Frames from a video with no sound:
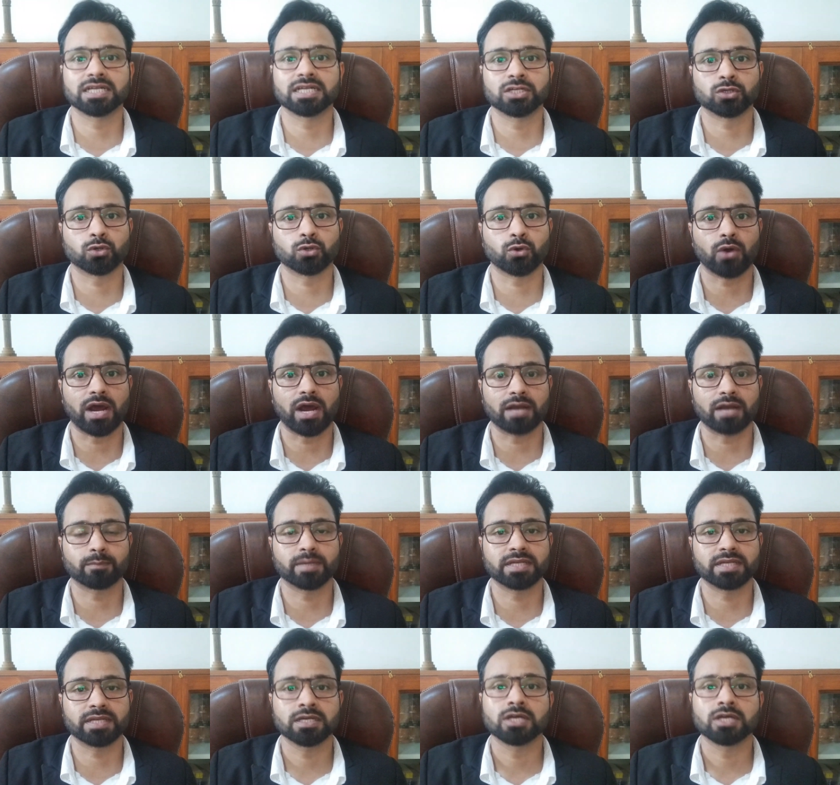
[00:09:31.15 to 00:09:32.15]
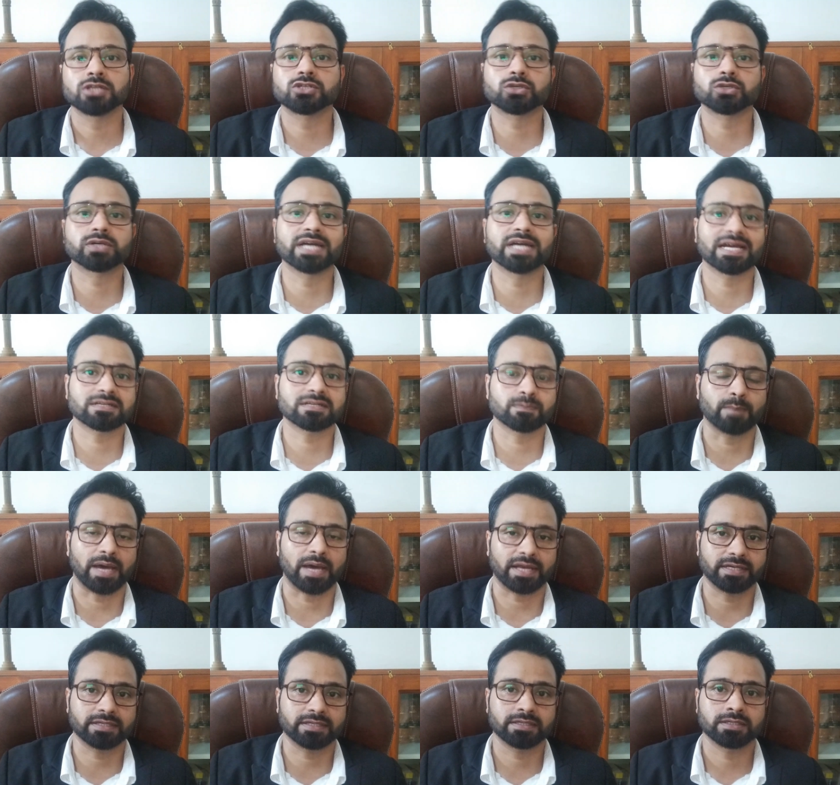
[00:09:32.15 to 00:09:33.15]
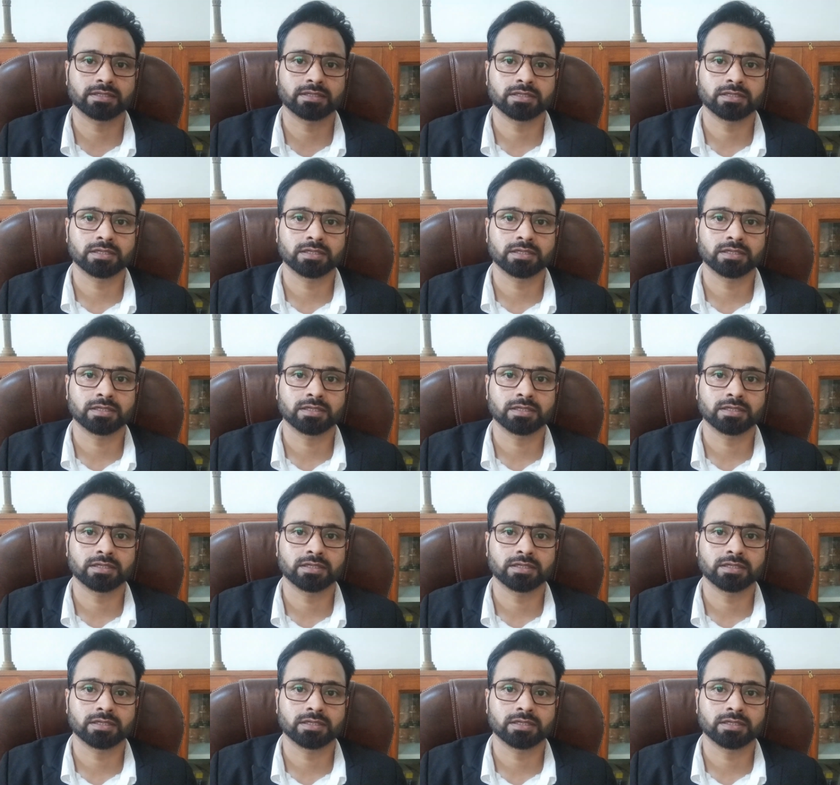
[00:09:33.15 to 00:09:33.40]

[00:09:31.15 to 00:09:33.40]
requirement to get married.